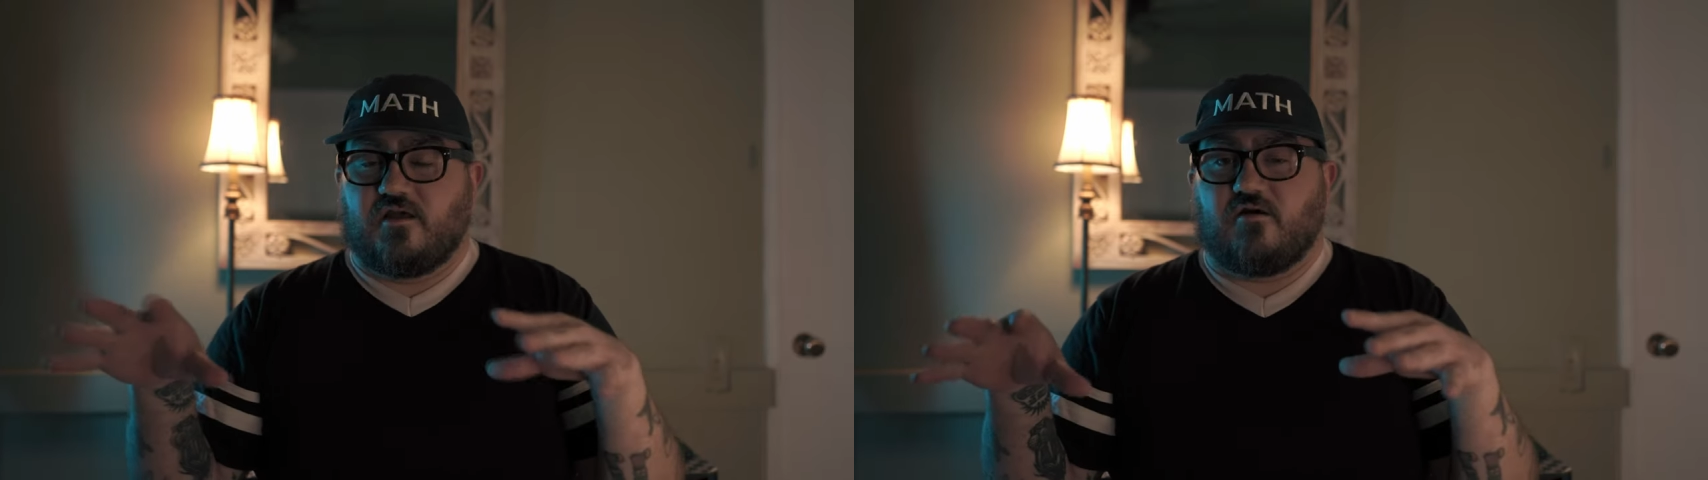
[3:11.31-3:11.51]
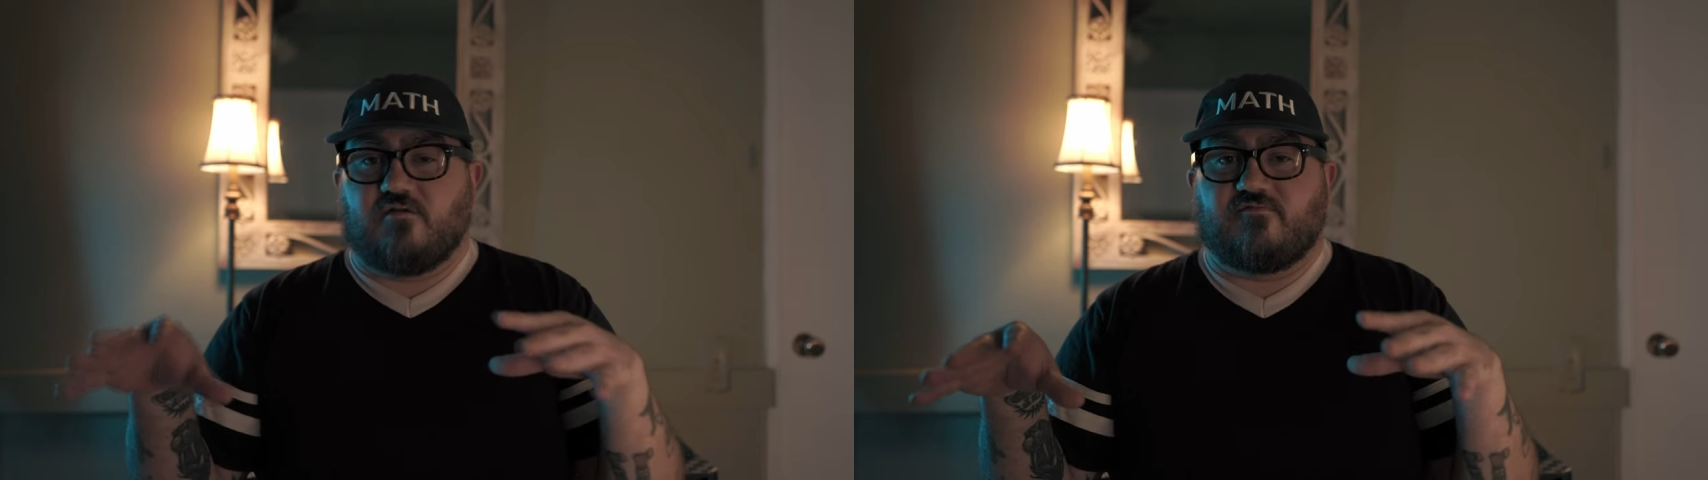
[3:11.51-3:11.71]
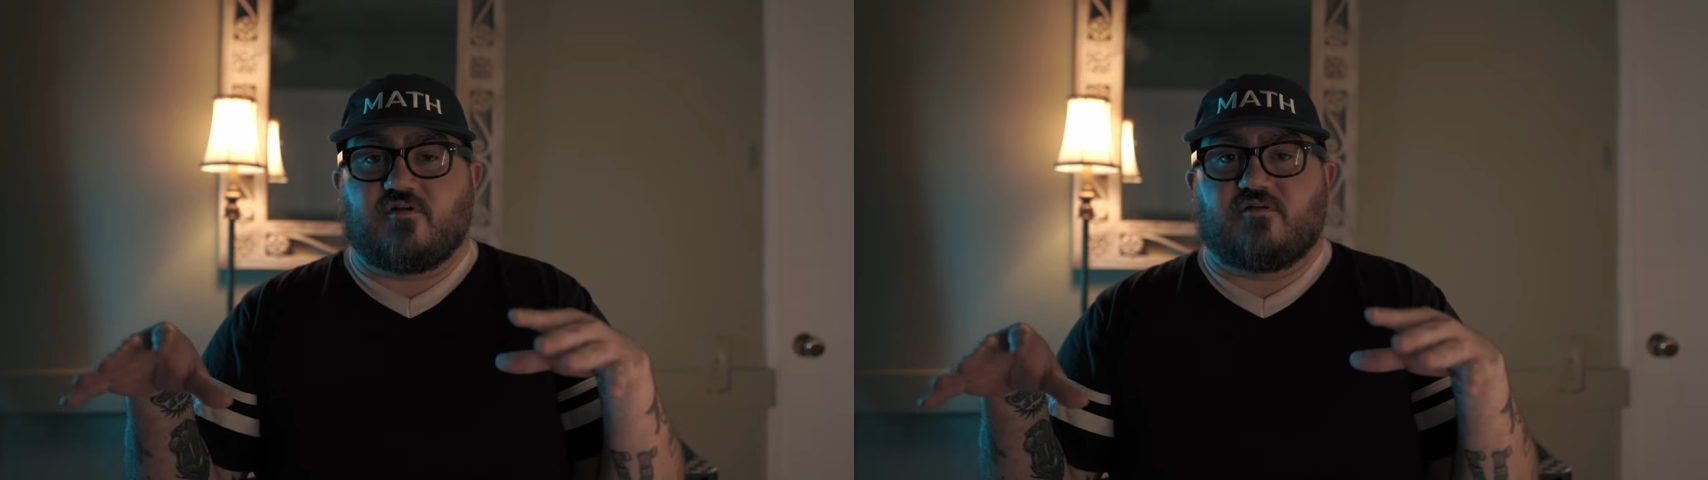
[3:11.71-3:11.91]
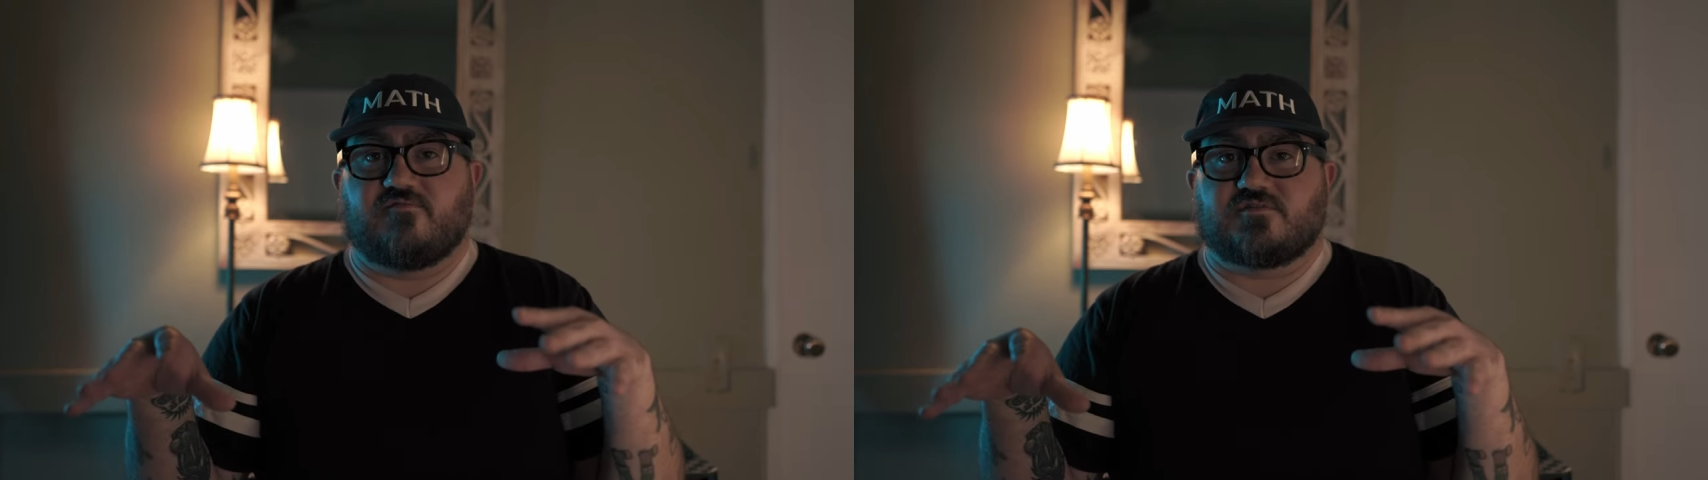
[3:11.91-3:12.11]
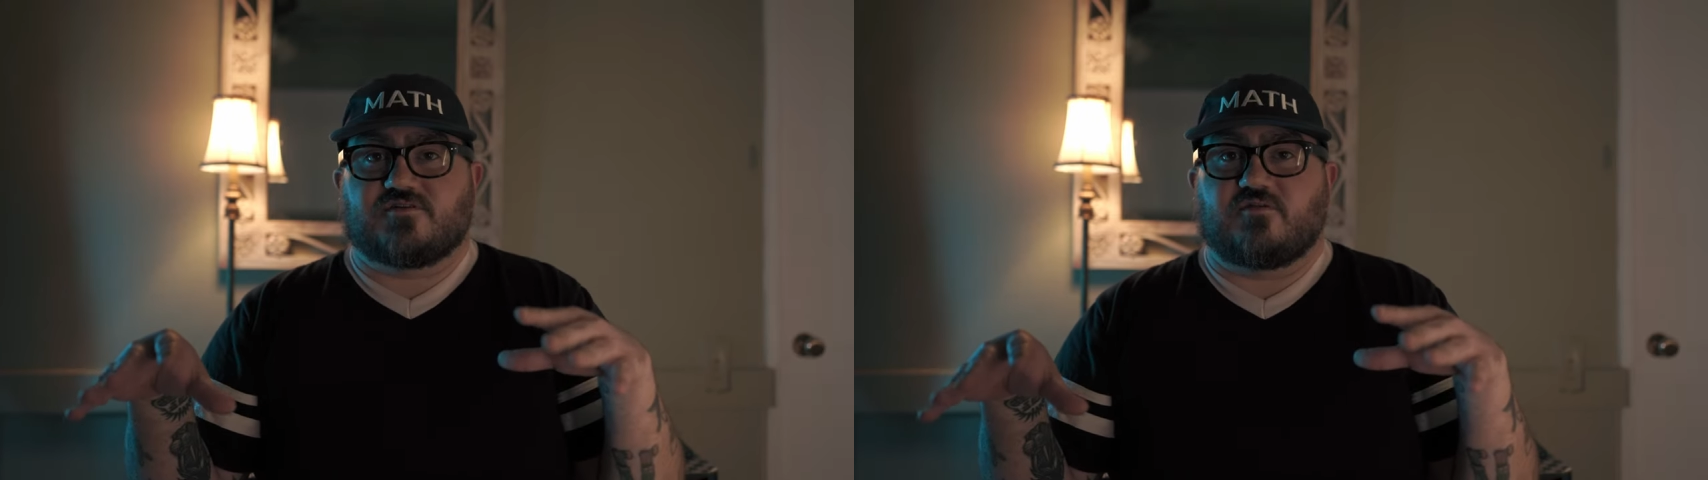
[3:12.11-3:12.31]
All of our
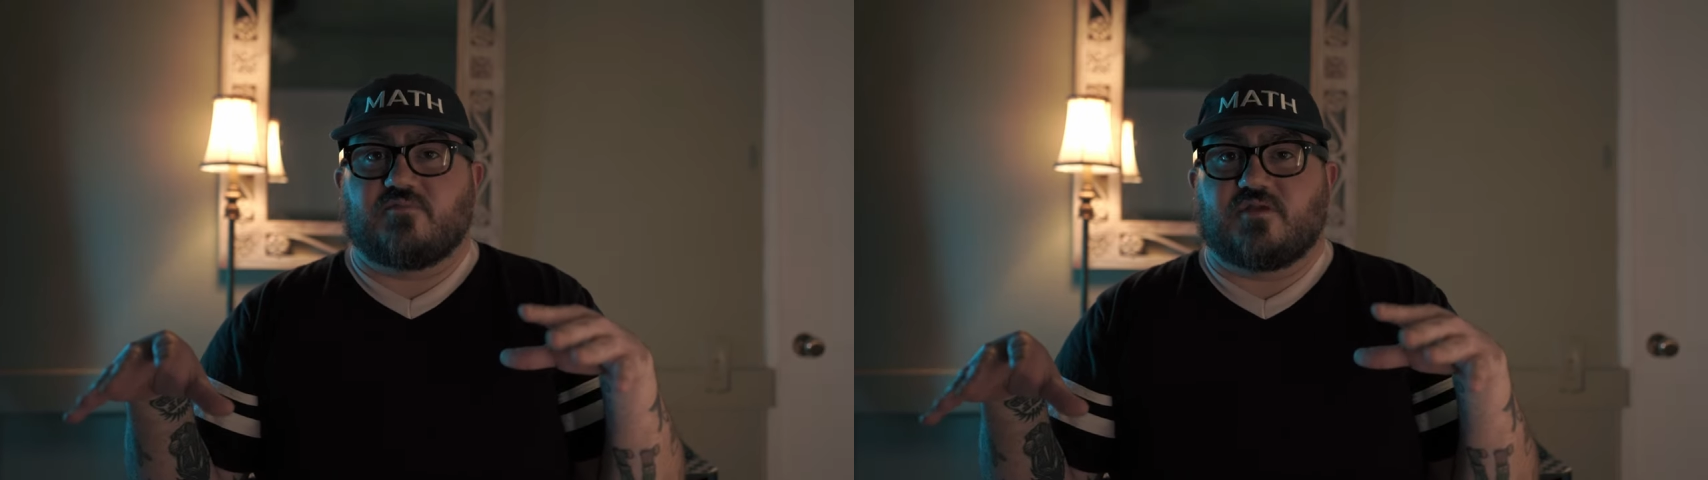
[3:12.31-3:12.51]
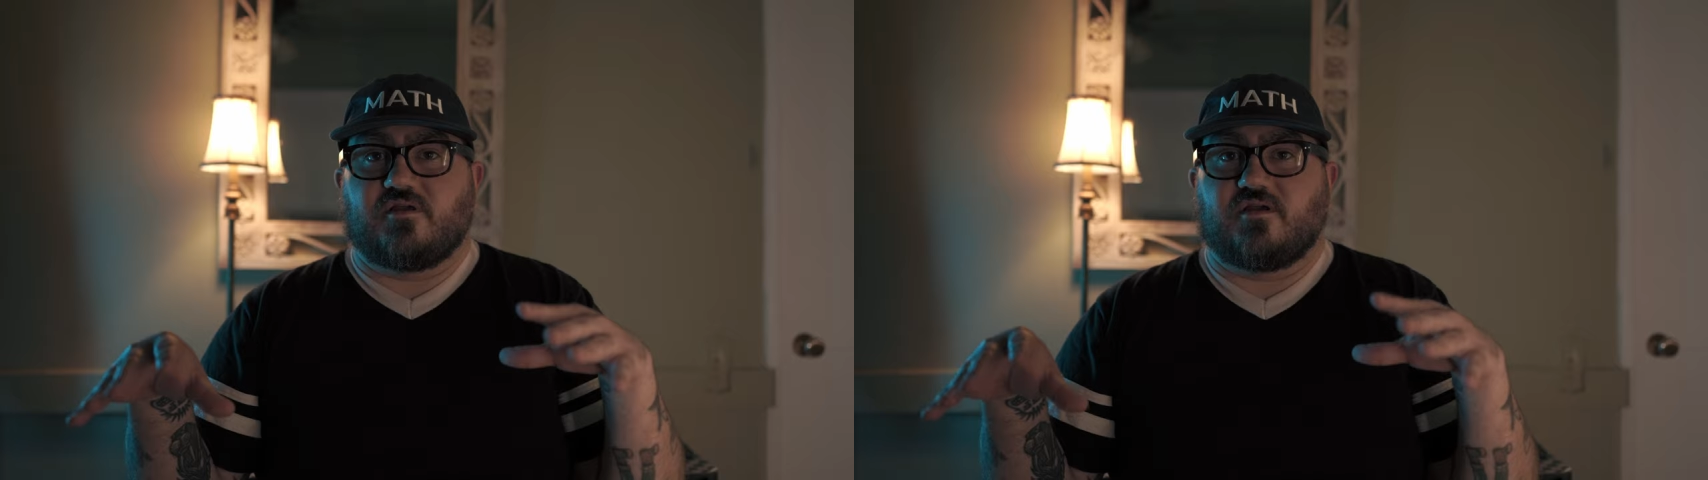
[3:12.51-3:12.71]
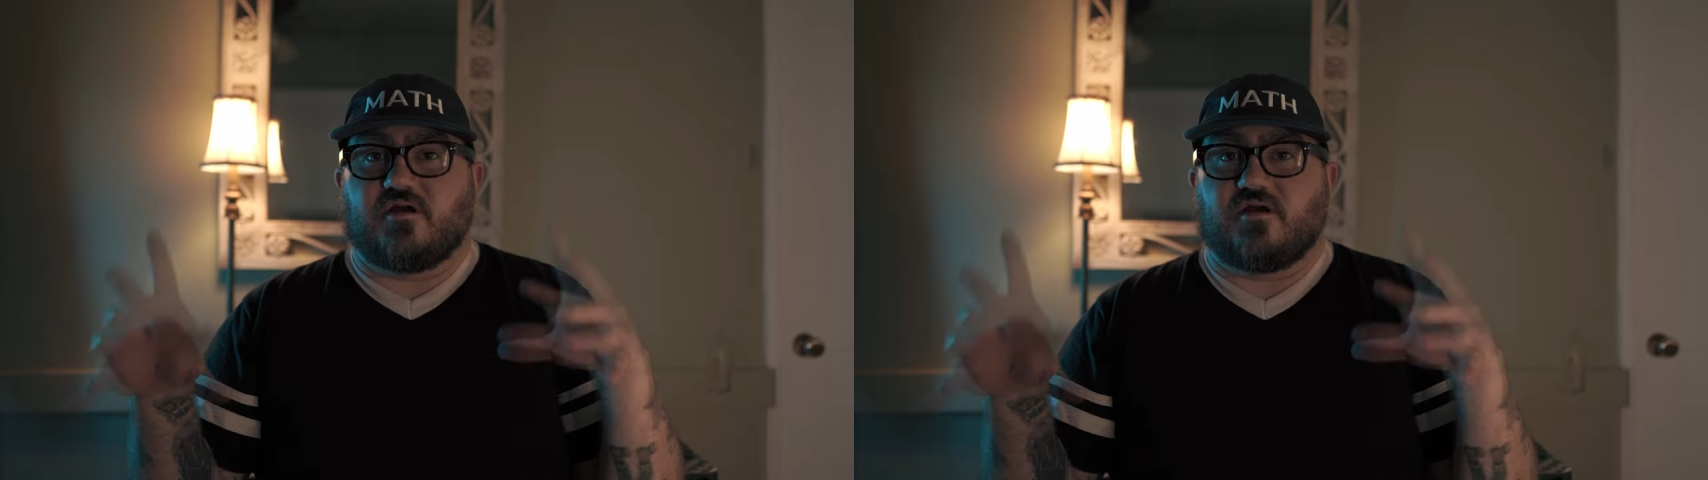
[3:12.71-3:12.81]
events are going to be.